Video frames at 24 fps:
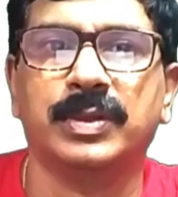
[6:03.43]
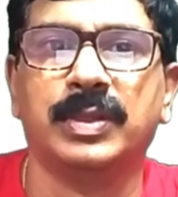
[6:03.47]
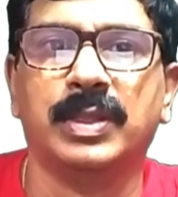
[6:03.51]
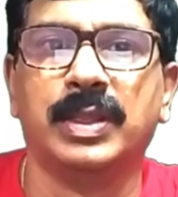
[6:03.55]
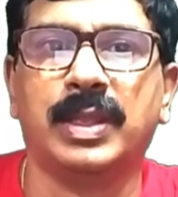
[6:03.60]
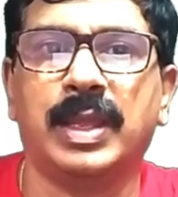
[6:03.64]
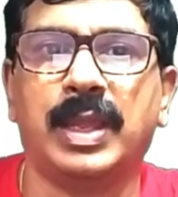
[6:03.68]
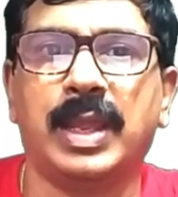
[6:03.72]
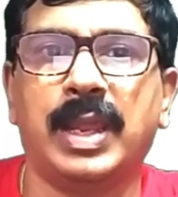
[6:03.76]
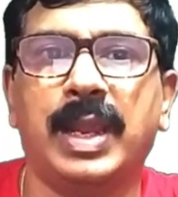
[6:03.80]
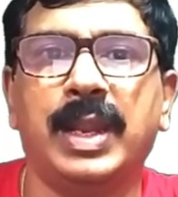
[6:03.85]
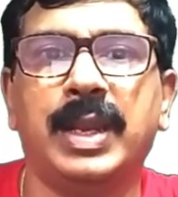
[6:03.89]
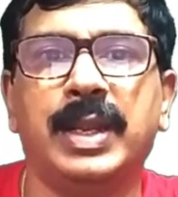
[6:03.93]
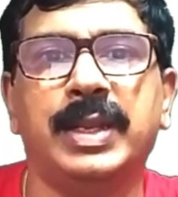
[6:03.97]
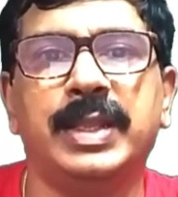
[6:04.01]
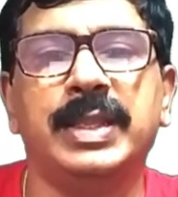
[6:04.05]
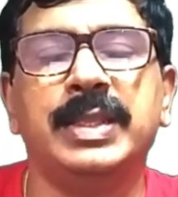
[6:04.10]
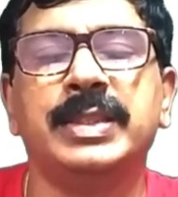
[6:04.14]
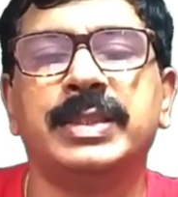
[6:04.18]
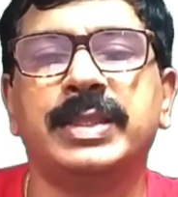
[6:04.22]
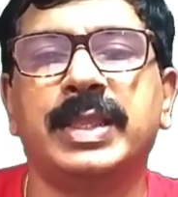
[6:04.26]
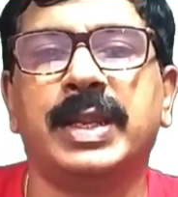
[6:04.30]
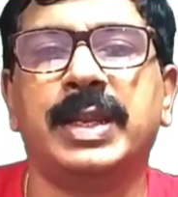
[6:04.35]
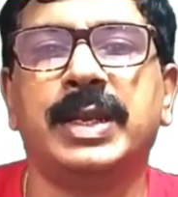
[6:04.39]
and
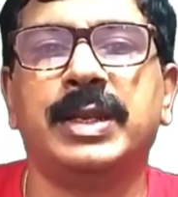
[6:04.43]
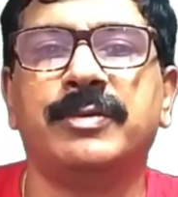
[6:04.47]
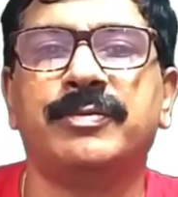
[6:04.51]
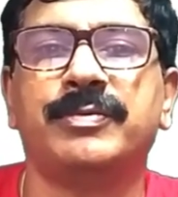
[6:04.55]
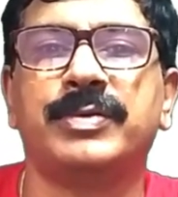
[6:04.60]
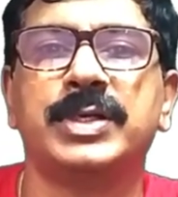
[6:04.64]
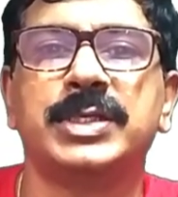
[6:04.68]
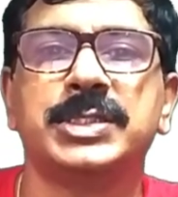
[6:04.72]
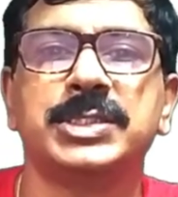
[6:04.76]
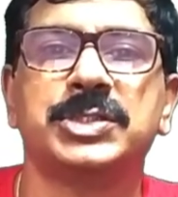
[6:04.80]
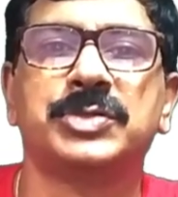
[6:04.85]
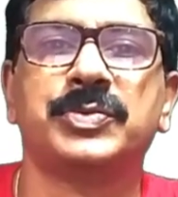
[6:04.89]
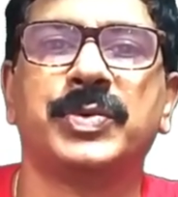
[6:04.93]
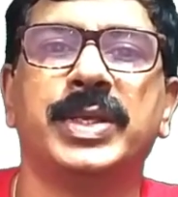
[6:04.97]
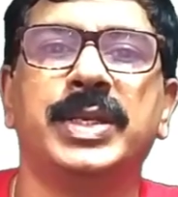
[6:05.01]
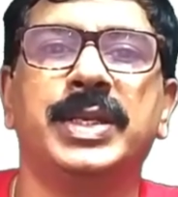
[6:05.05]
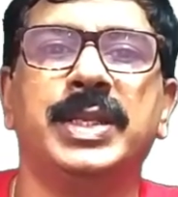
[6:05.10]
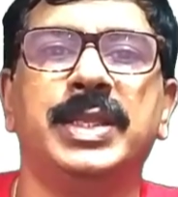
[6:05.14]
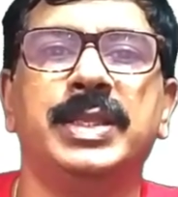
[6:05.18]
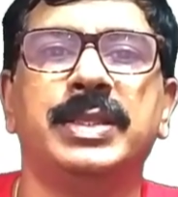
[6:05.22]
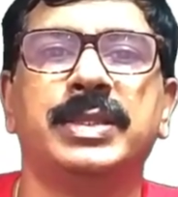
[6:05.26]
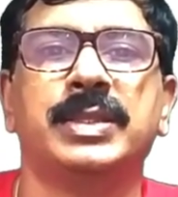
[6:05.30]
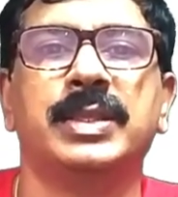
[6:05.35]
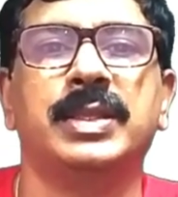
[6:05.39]
in that first one
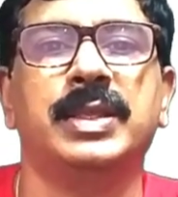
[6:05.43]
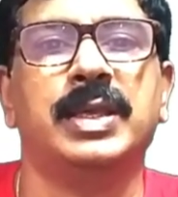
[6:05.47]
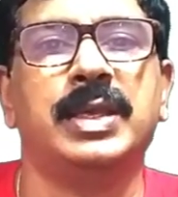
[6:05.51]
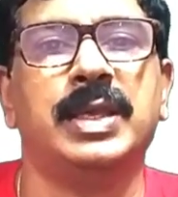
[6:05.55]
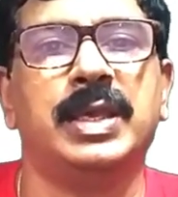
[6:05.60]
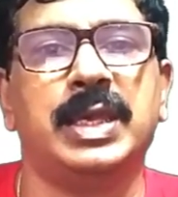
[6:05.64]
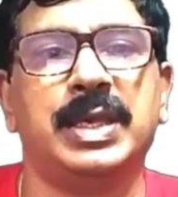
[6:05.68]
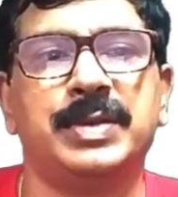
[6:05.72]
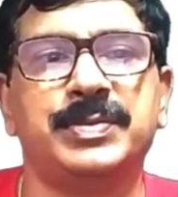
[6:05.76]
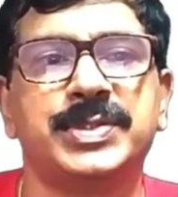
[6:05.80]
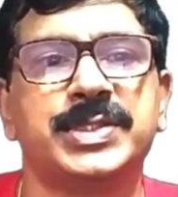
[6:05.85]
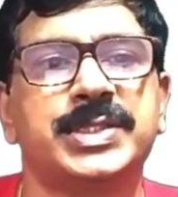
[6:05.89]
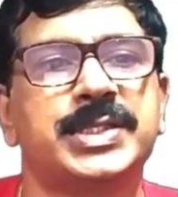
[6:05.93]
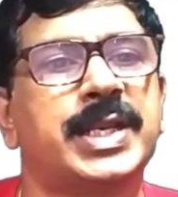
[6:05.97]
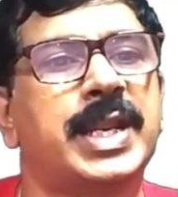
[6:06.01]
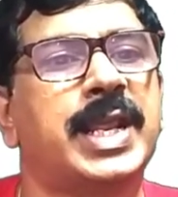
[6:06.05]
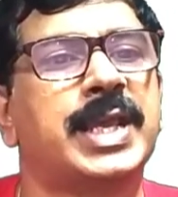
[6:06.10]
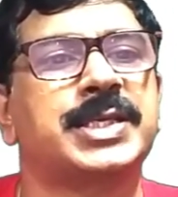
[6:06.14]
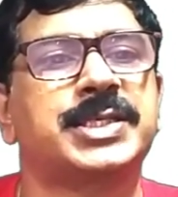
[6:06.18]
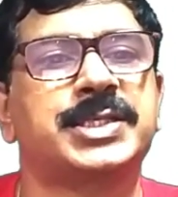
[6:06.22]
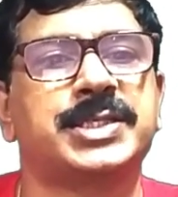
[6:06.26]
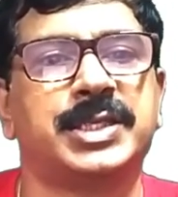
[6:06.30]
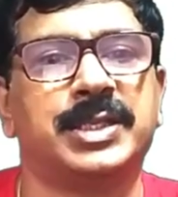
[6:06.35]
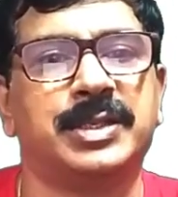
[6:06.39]
is
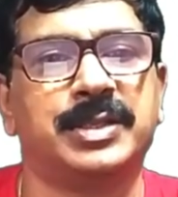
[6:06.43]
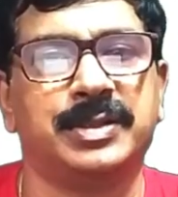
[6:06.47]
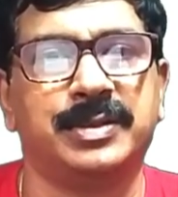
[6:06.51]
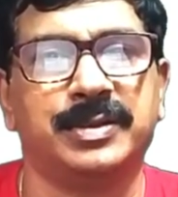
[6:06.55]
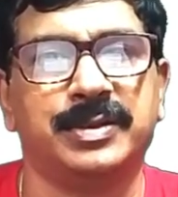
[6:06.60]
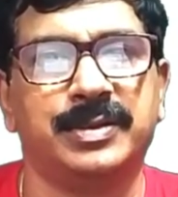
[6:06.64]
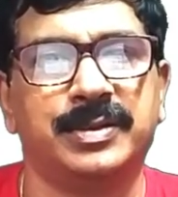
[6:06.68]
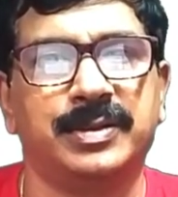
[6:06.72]
abstraction.